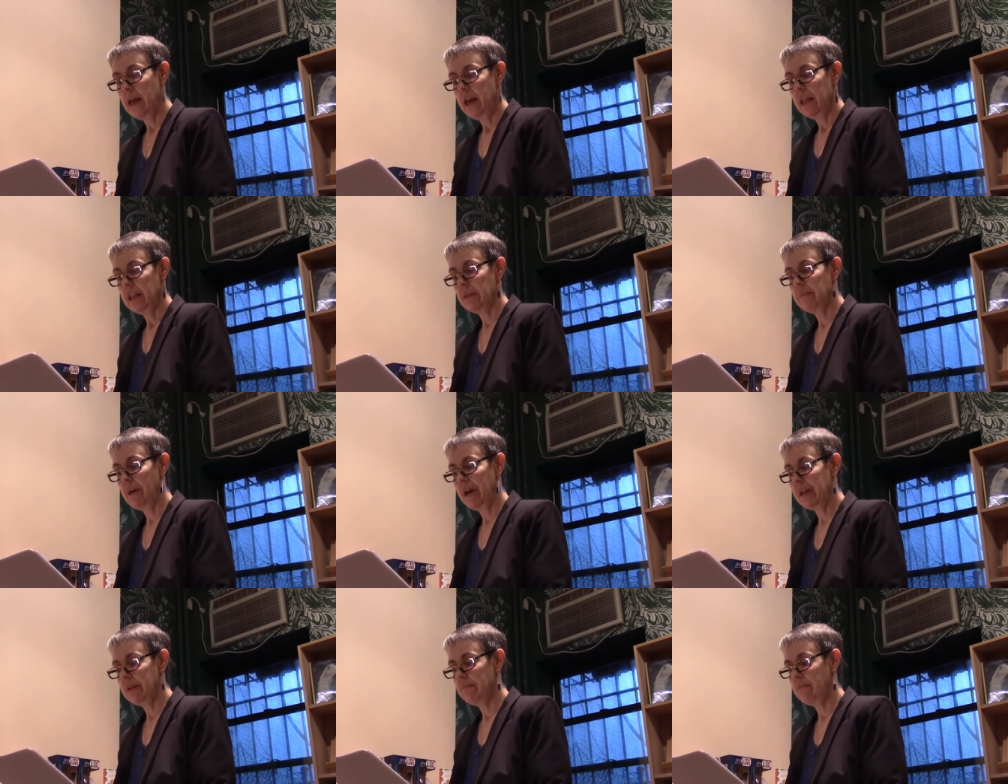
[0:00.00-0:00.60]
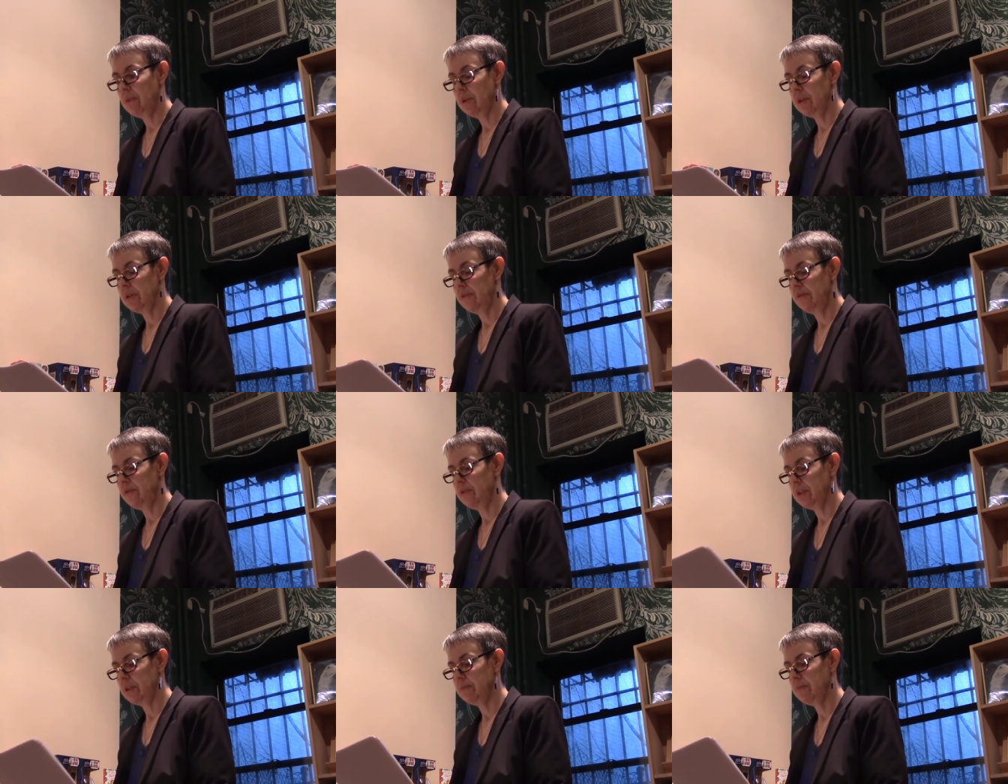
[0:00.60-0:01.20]
The men aboard the
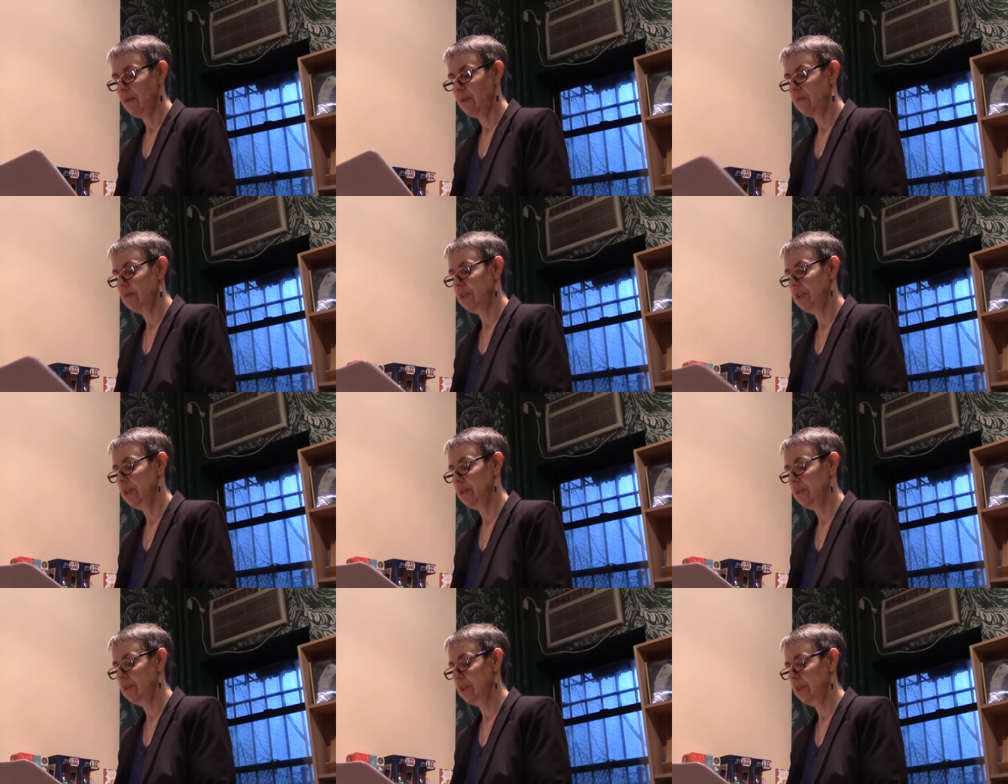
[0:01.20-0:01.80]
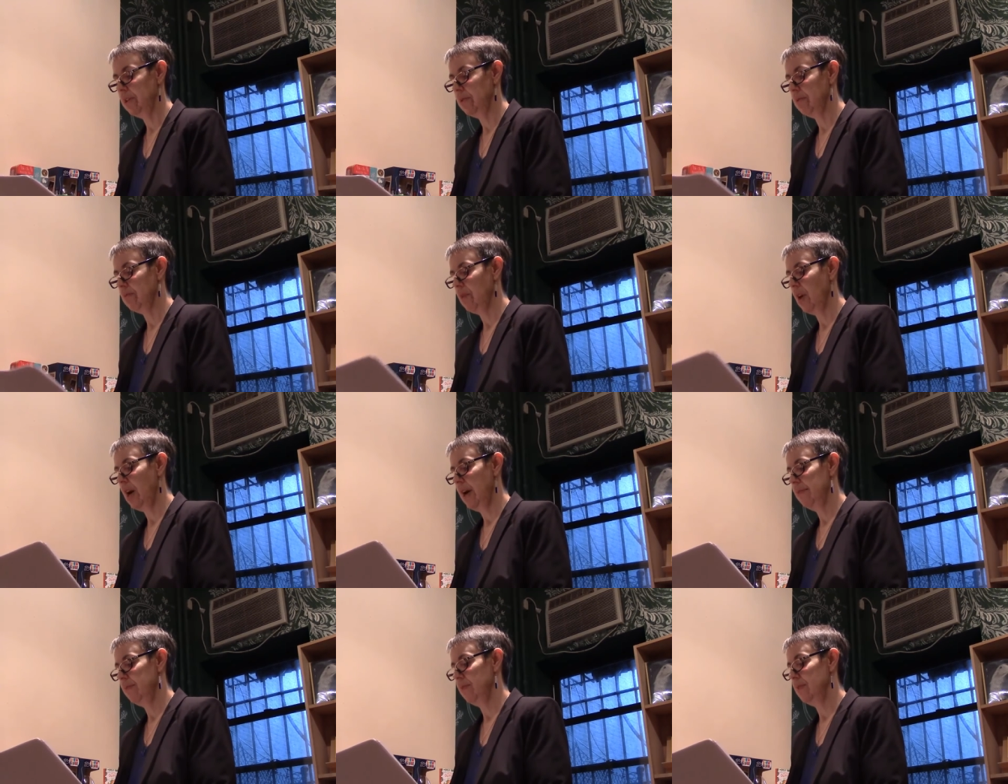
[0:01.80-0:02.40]
first boat jeered at their
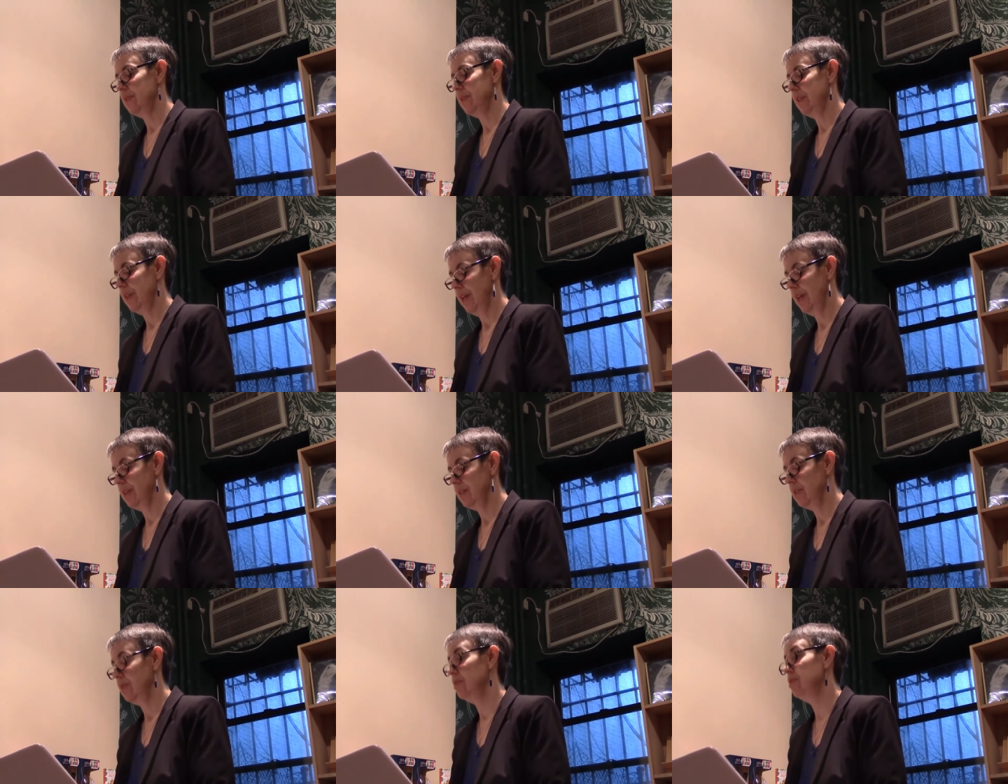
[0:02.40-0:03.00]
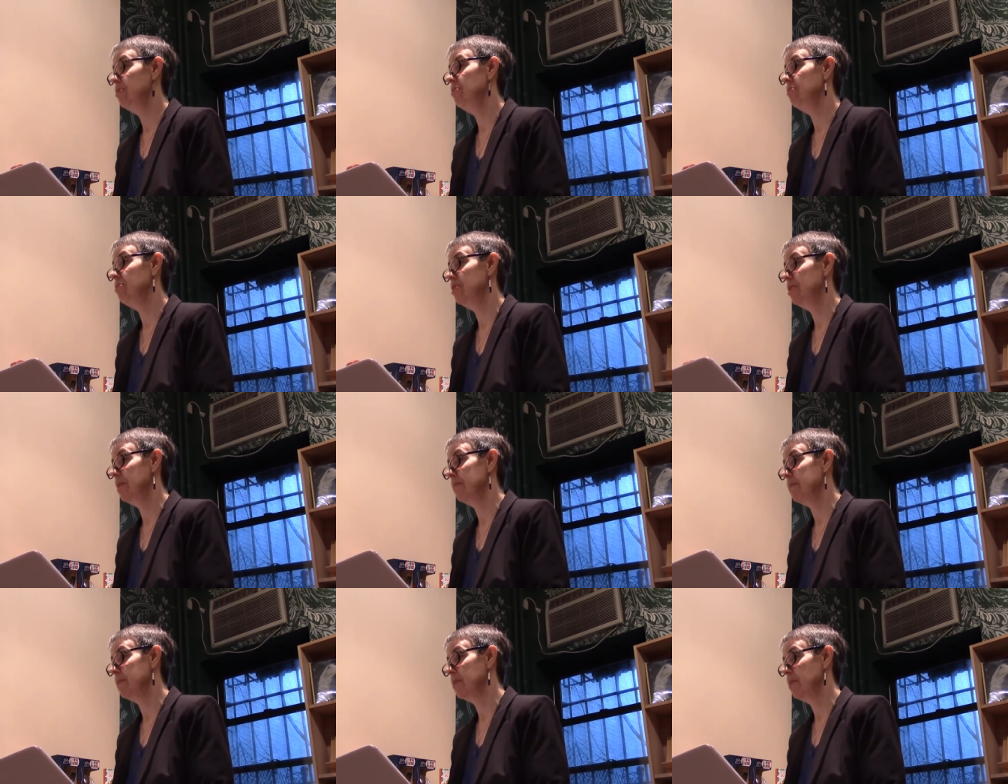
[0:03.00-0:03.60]
rivals as the 2
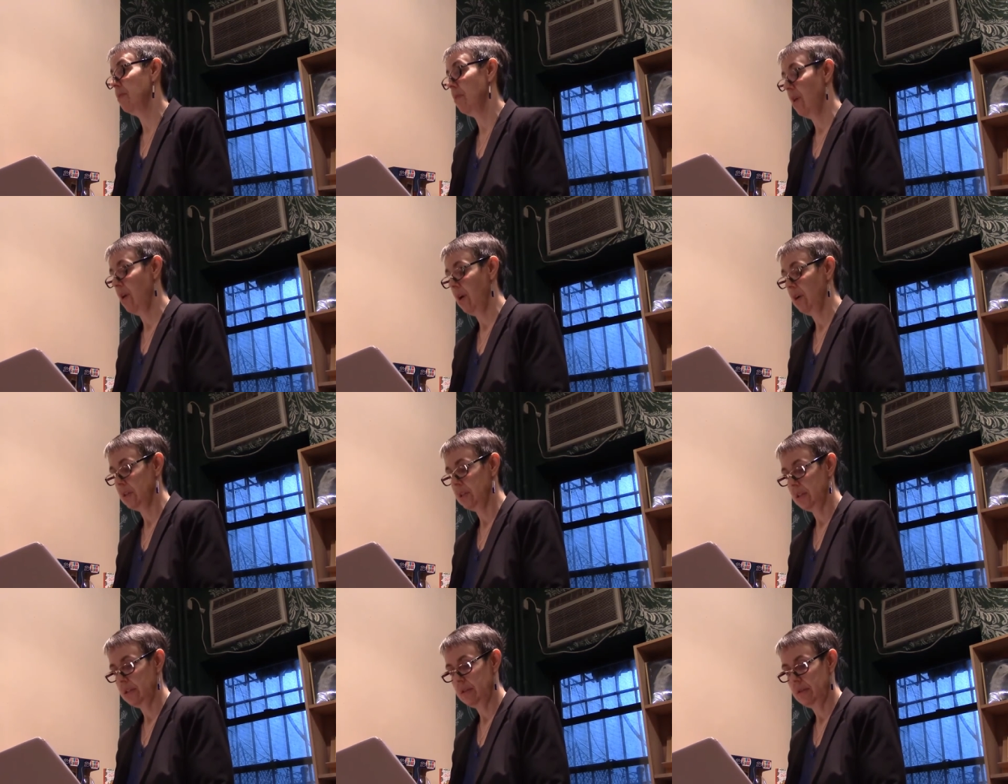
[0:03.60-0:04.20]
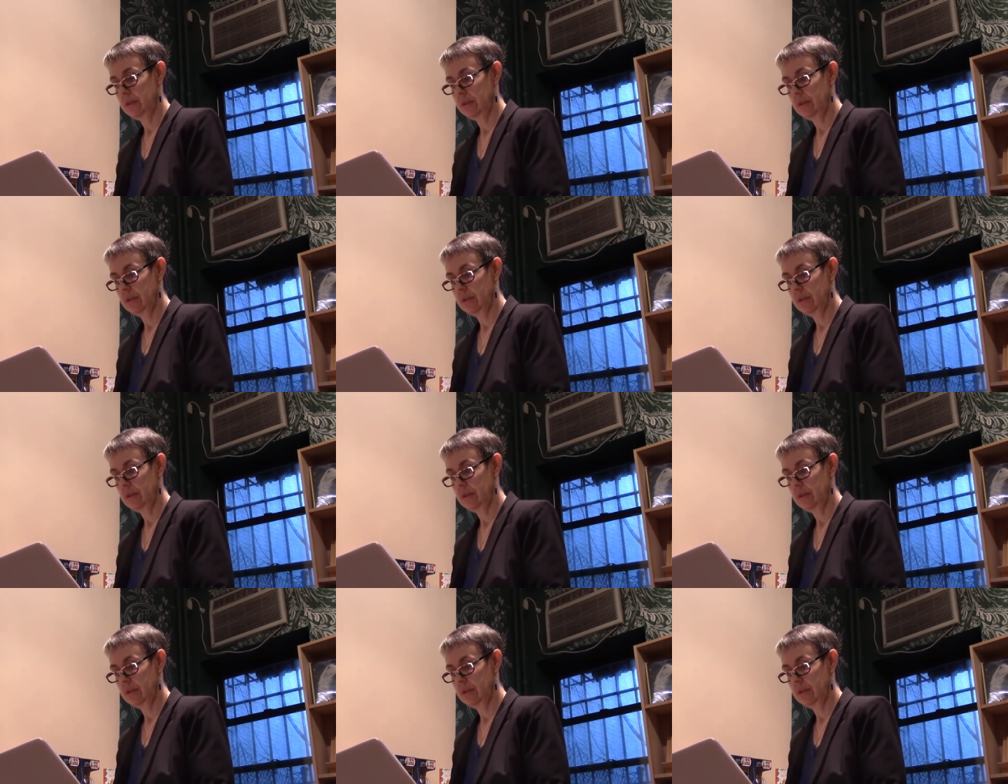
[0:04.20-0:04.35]
ships crossed.